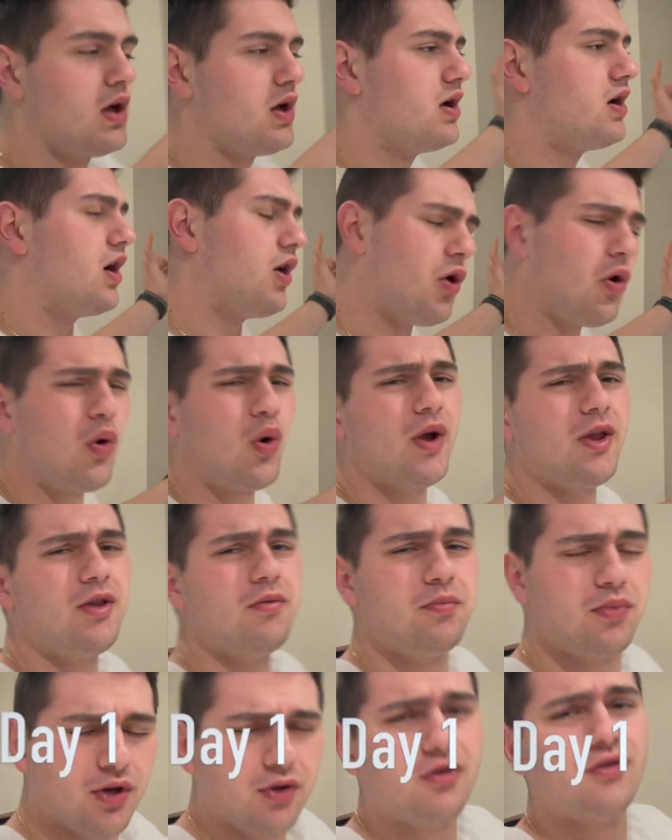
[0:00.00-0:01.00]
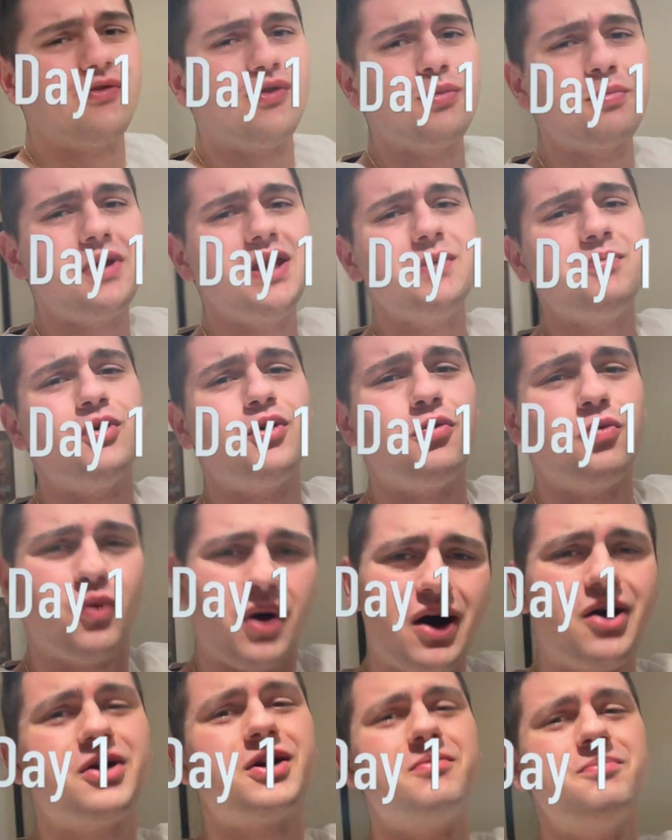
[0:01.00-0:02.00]
Ahoy, you beautiful people.
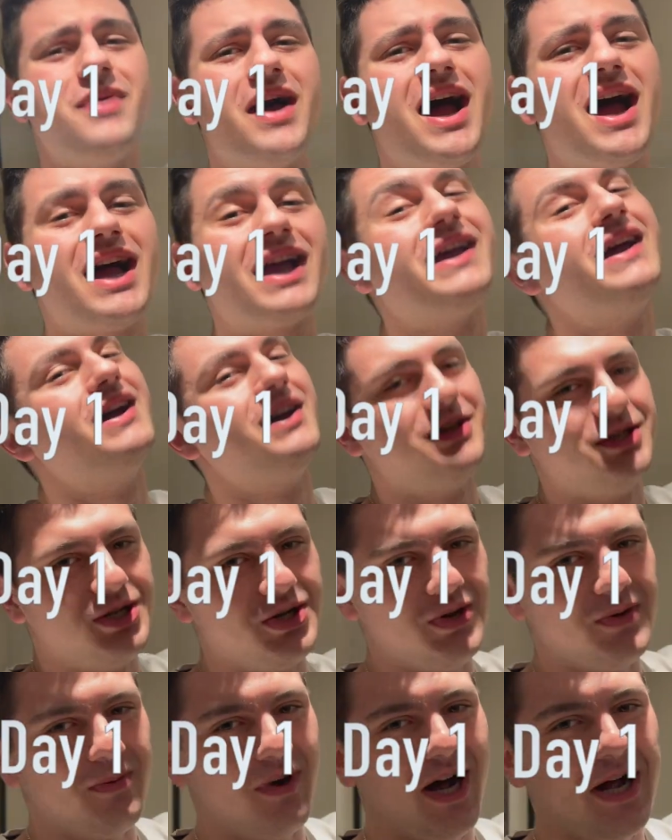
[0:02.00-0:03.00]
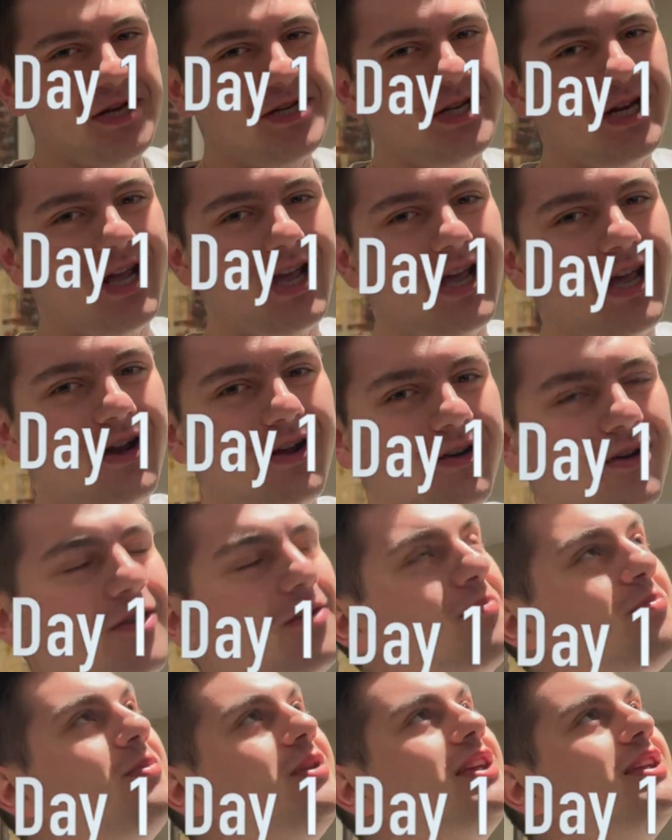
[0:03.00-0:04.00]
Welcome back to my channel,
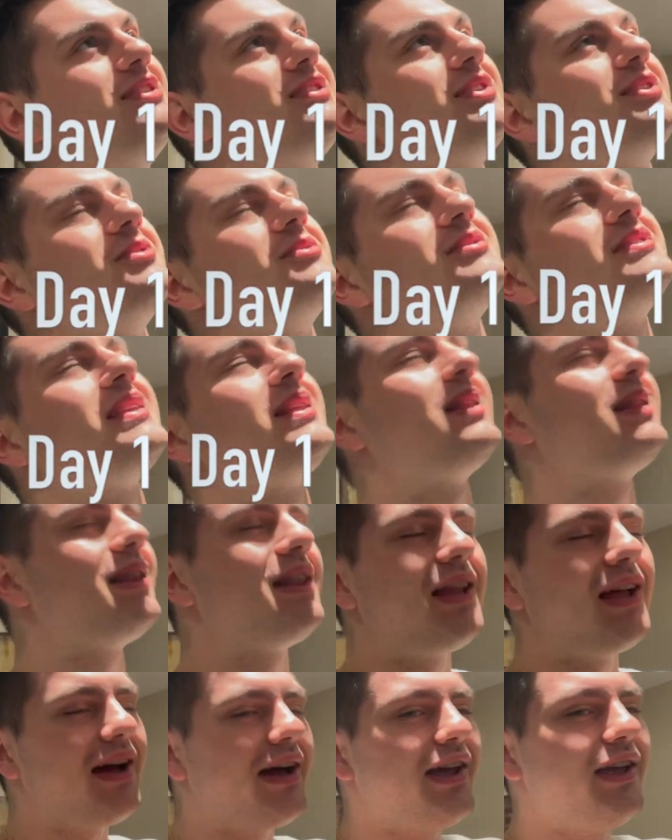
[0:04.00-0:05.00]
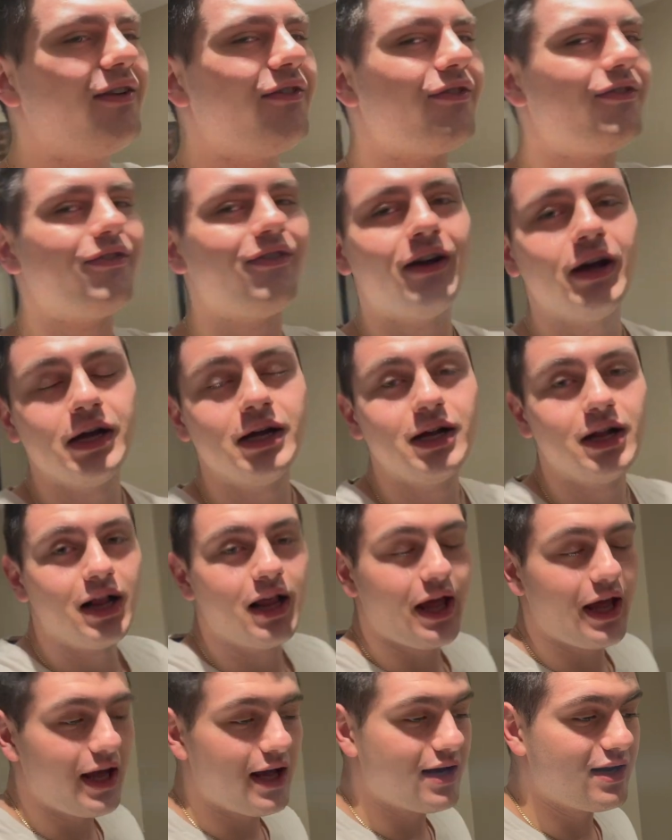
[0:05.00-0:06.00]
Mito's Life.
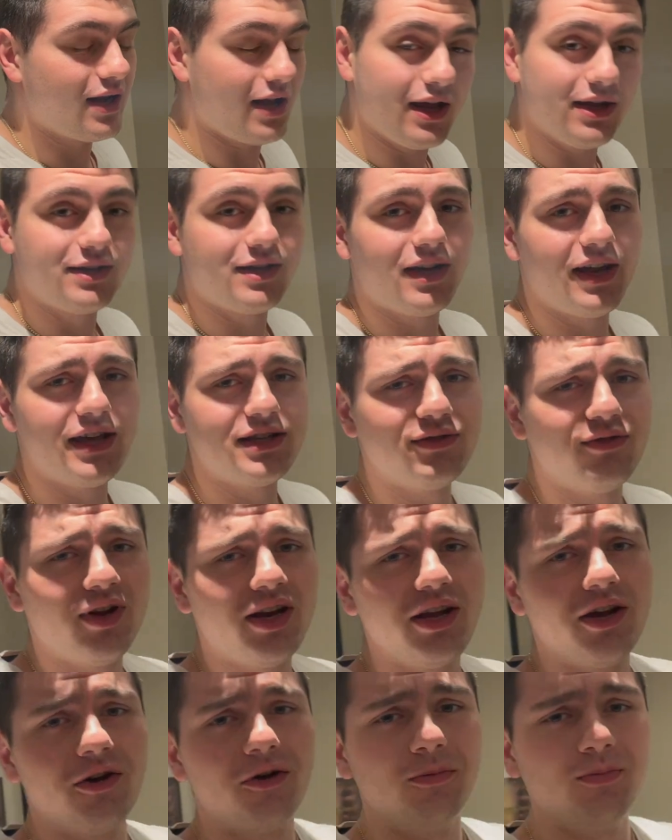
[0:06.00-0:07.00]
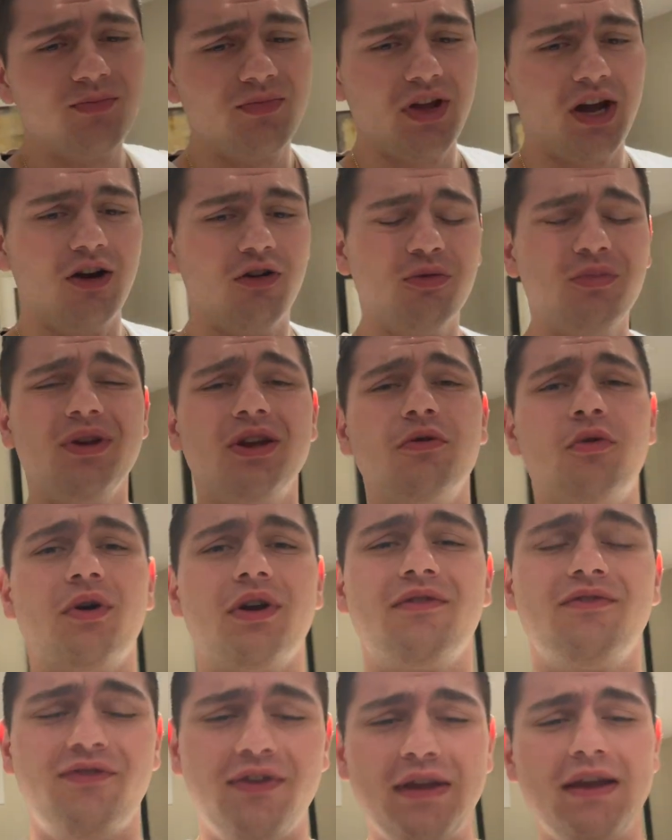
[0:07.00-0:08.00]
And in today's video, I will be going
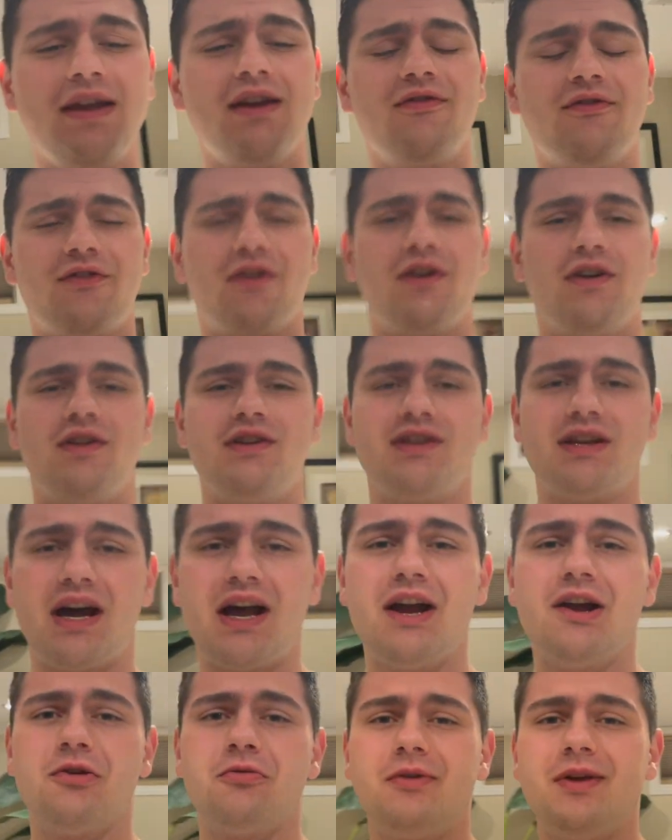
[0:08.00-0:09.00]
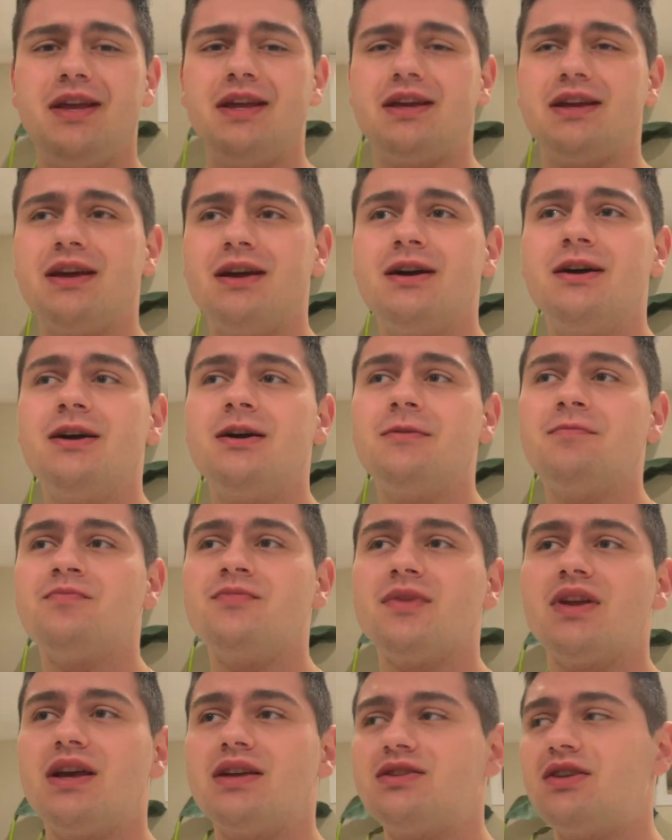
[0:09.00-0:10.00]
vegan for an entire week.
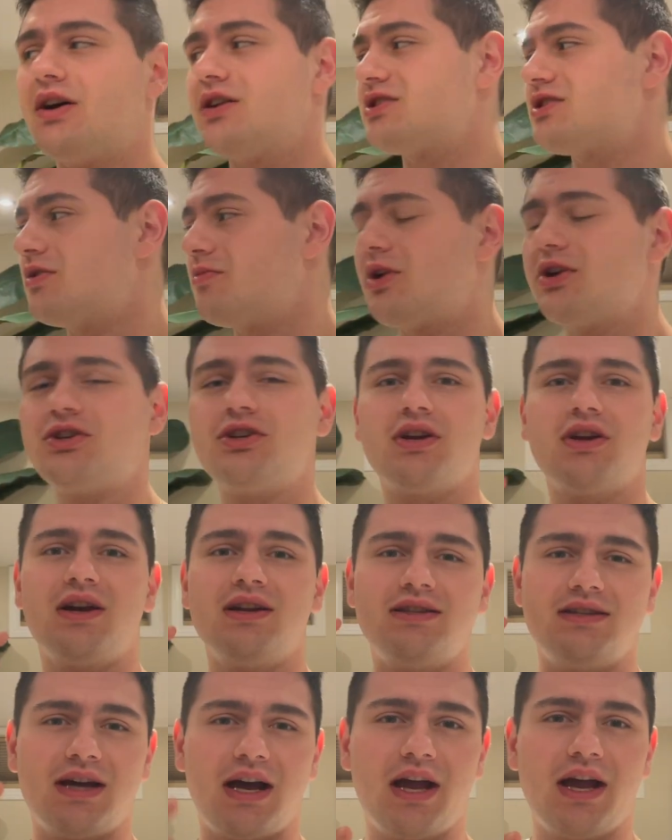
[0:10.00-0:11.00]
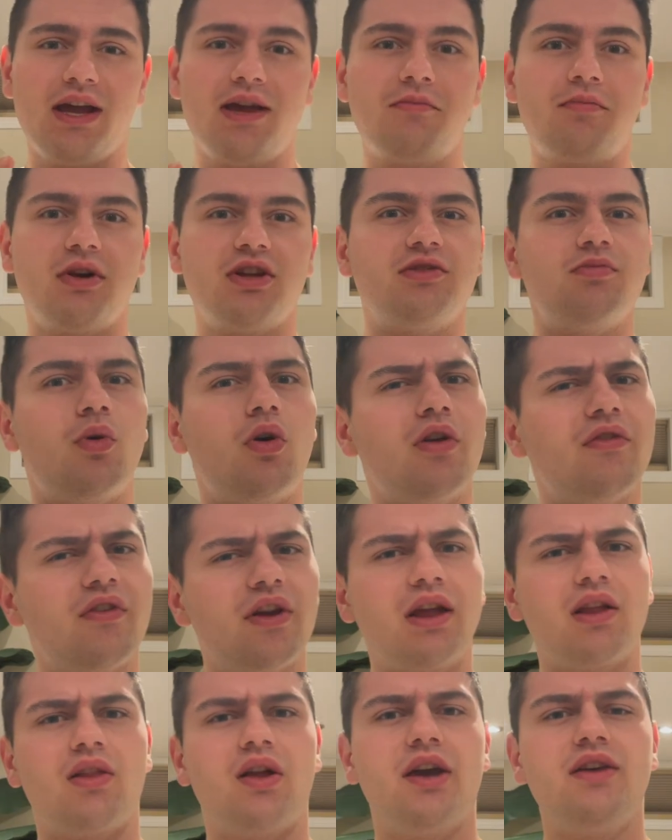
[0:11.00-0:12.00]
It's not so much a diet, but it's more of like
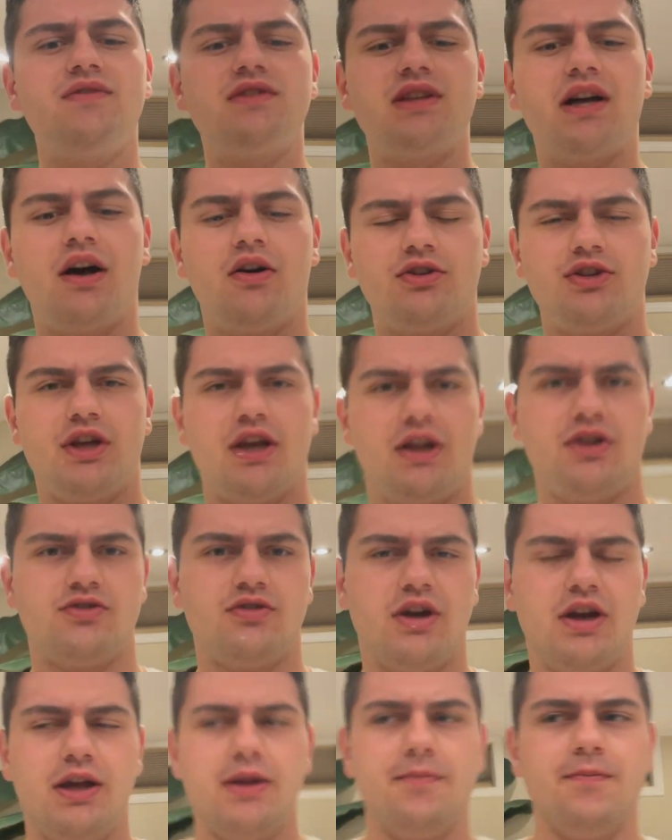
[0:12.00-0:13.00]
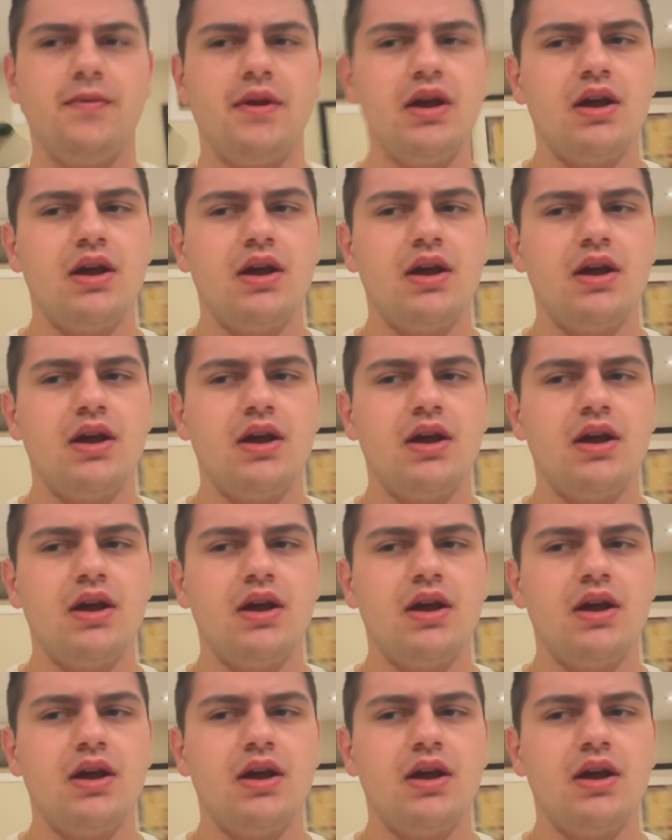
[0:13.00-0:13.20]
a lifestyle change, right?